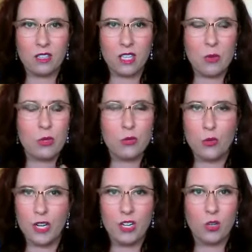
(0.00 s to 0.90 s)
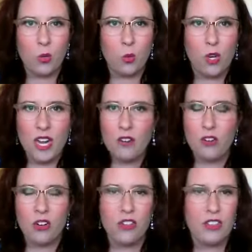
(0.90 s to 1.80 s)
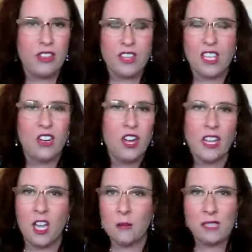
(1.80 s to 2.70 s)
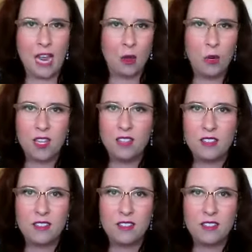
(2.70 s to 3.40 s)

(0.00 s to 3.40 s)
It was real. Whatever the internet comes out with,